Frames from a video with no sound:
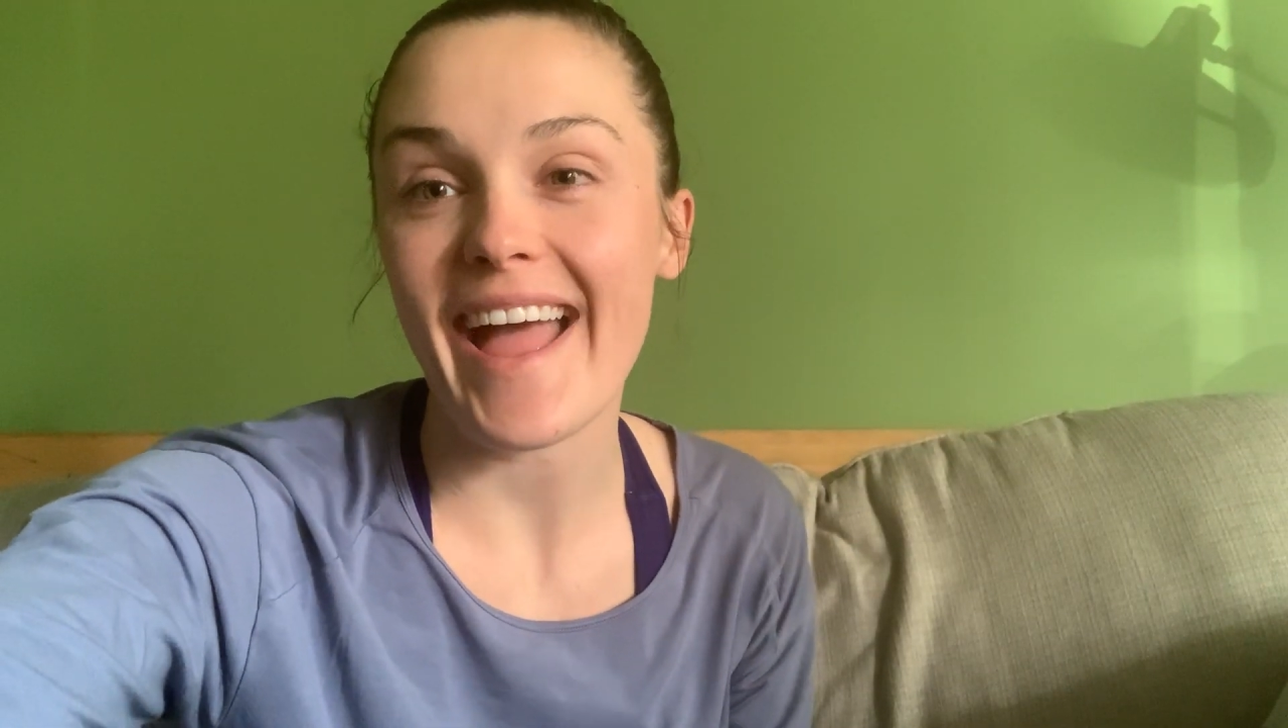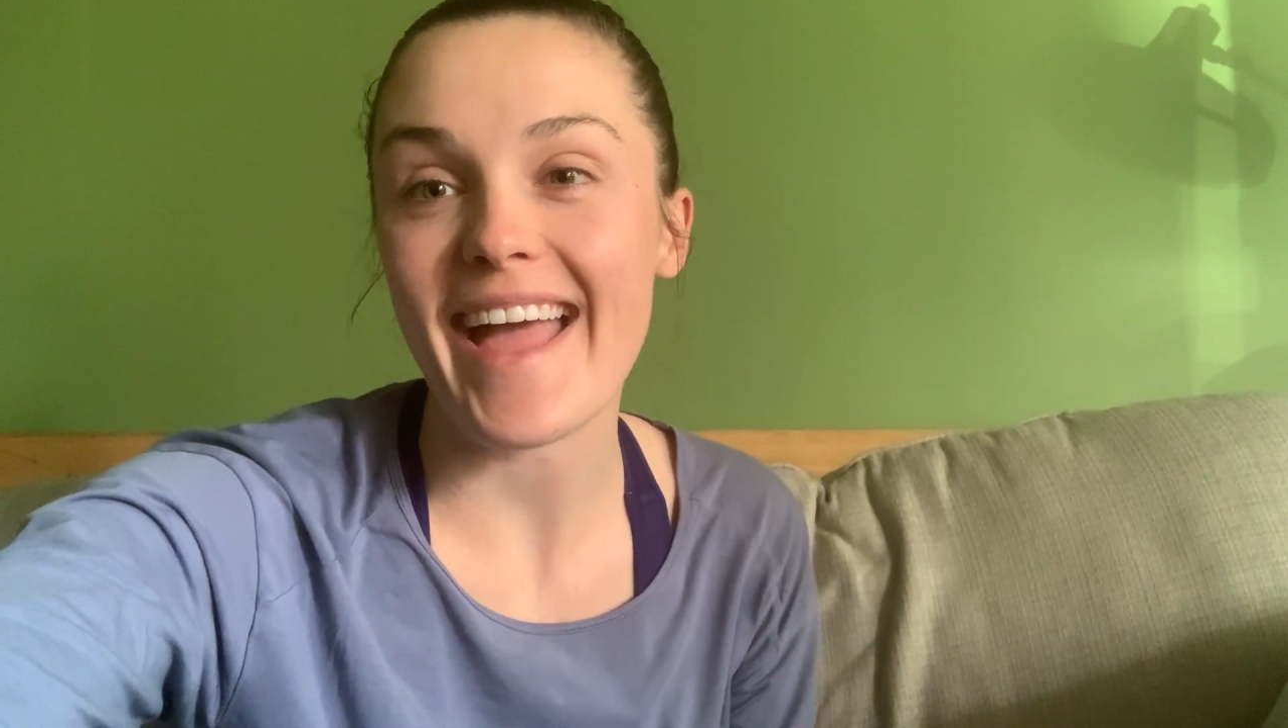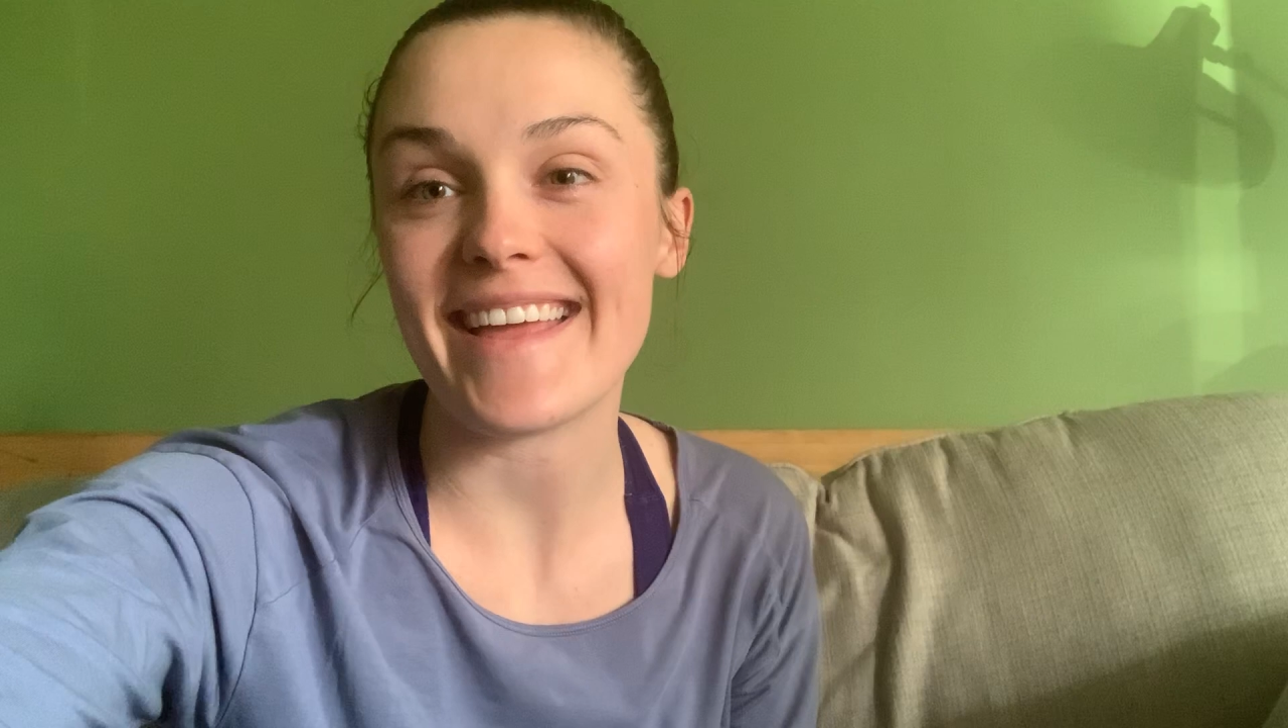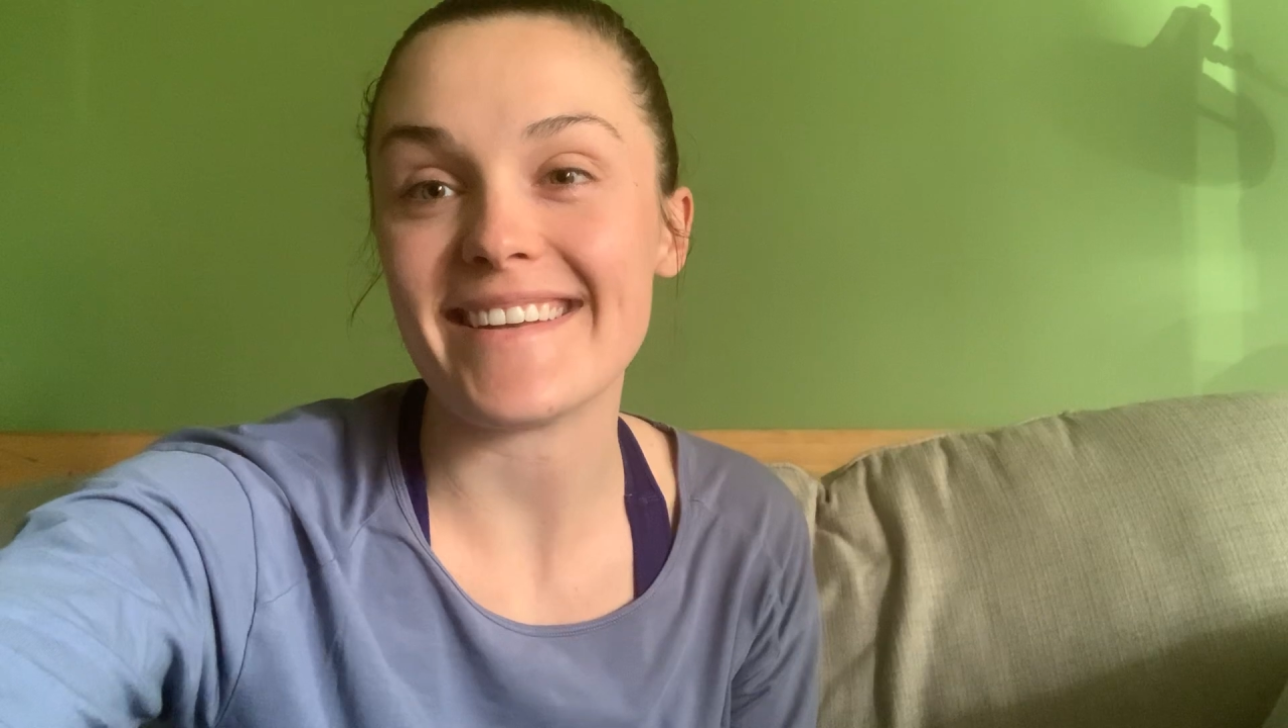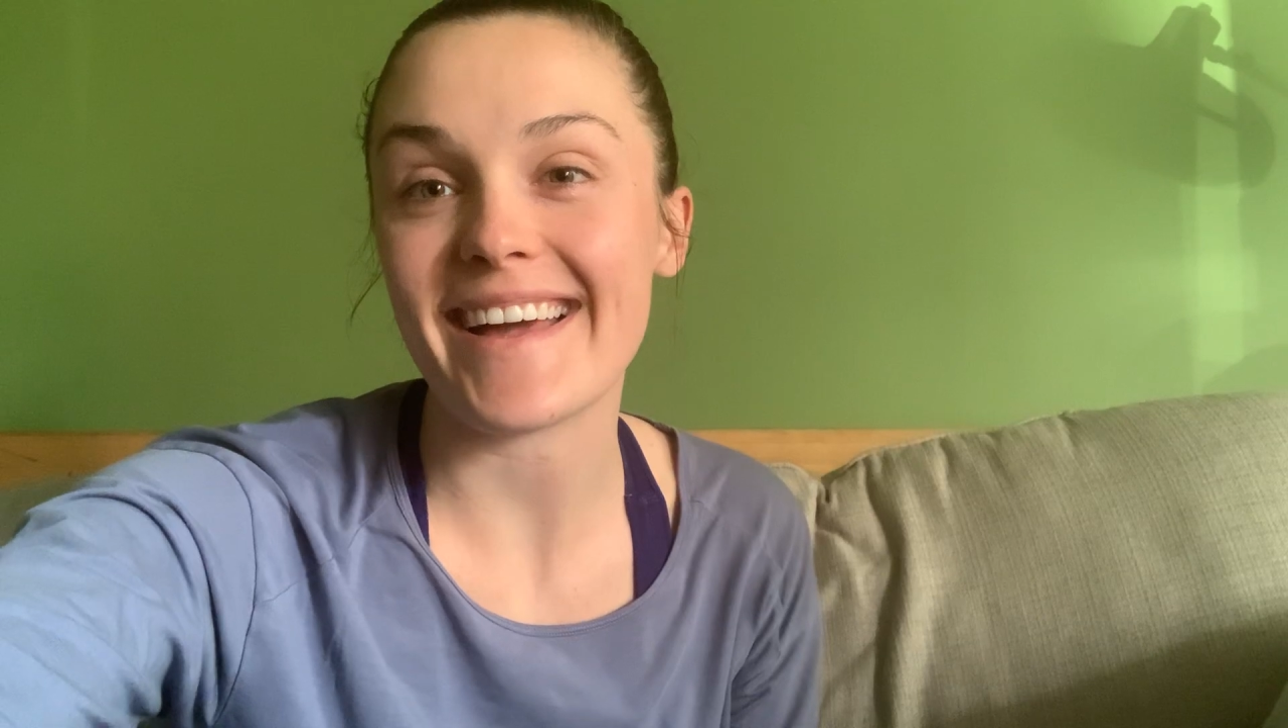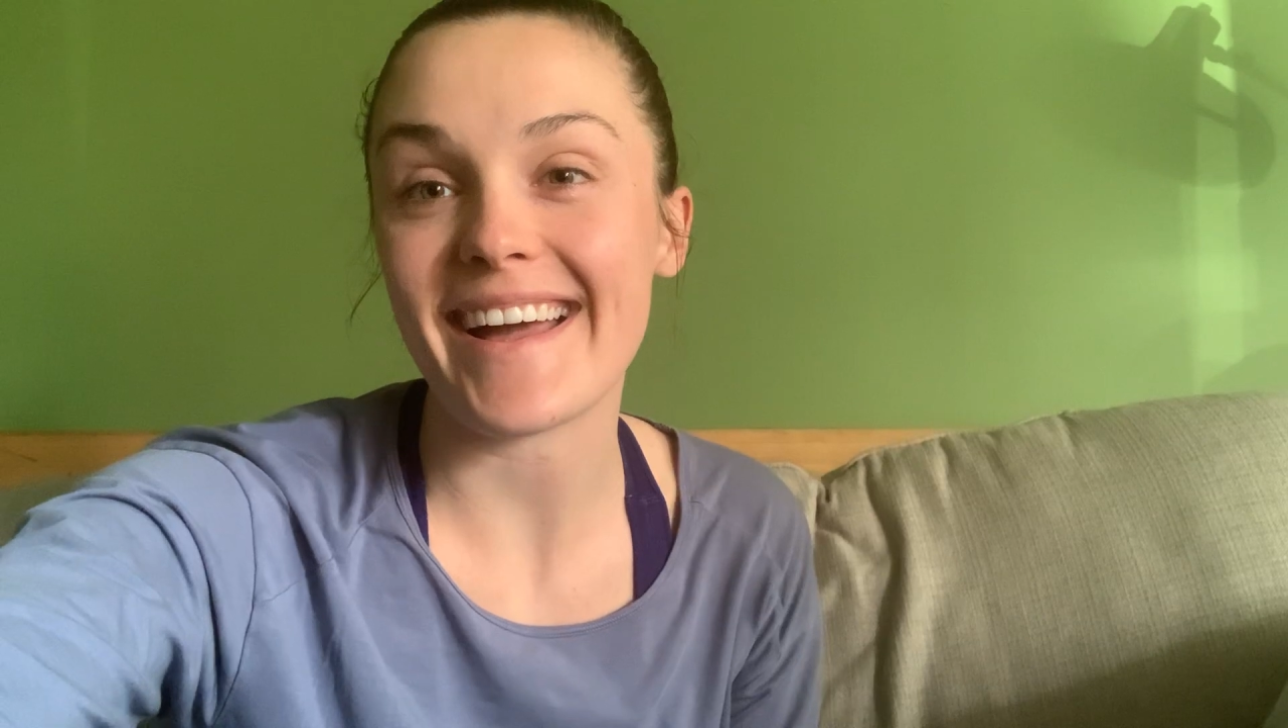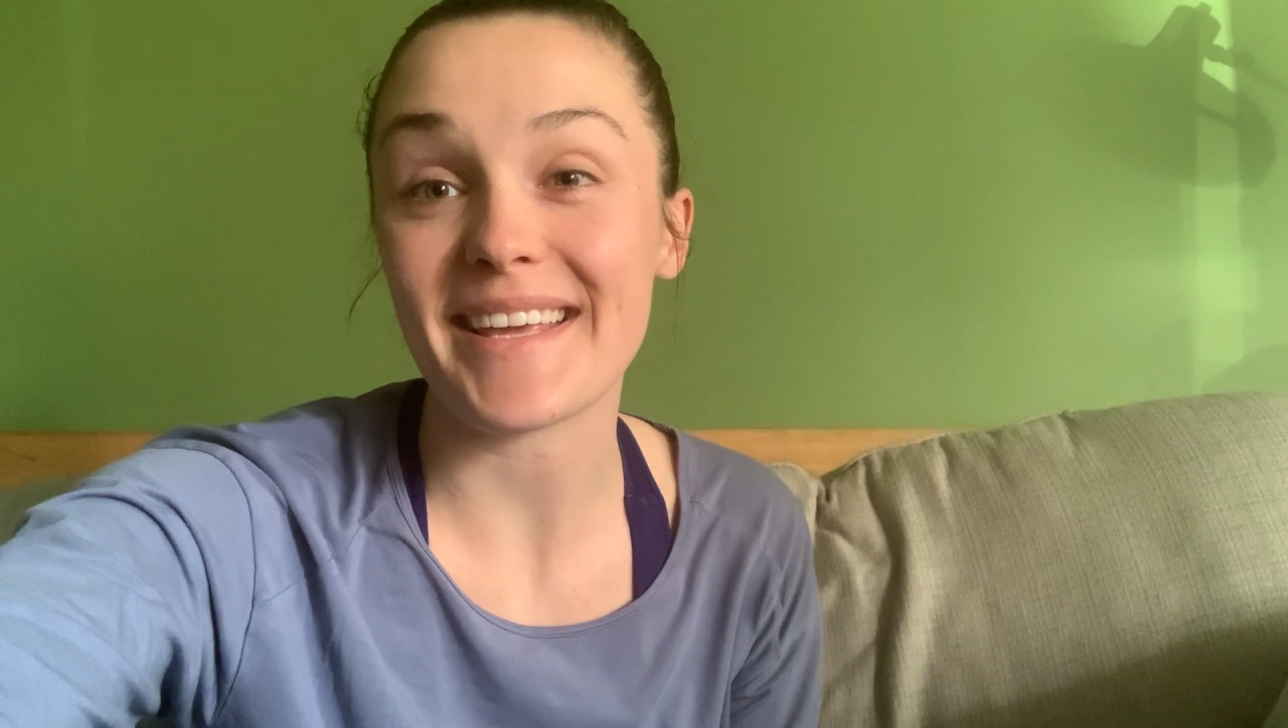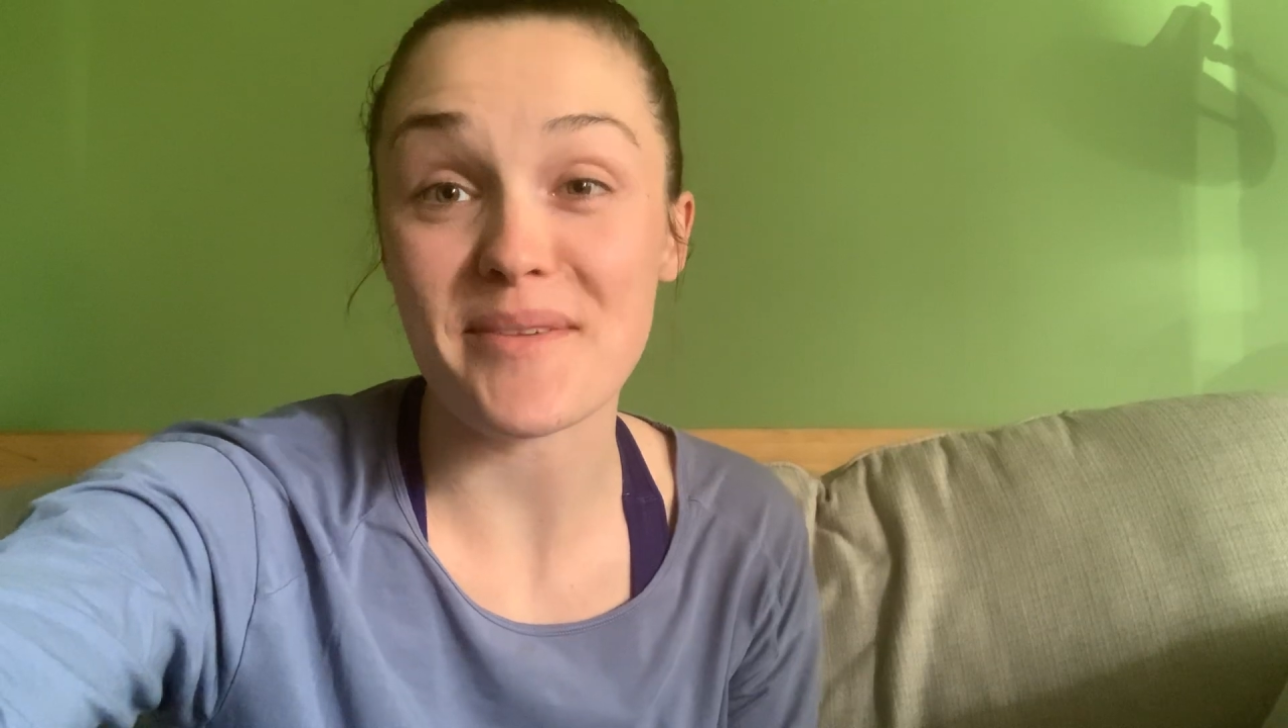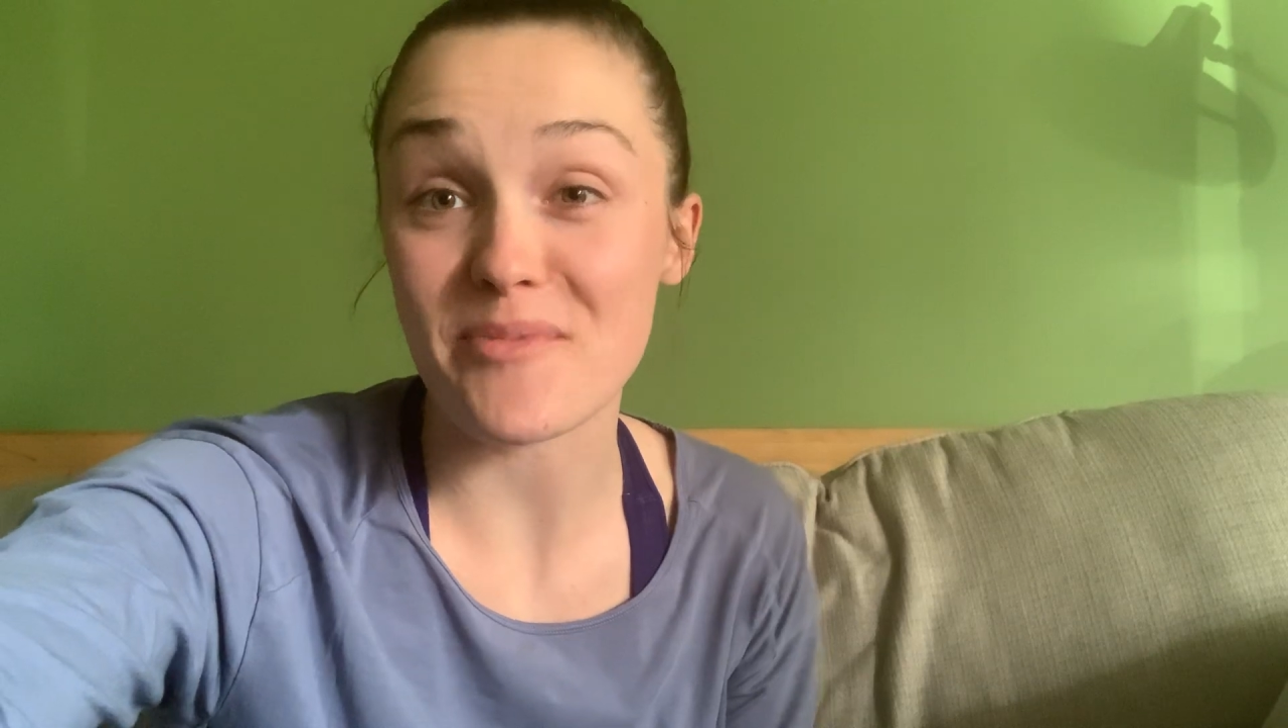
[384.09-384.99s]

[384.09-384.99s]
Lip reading: and keep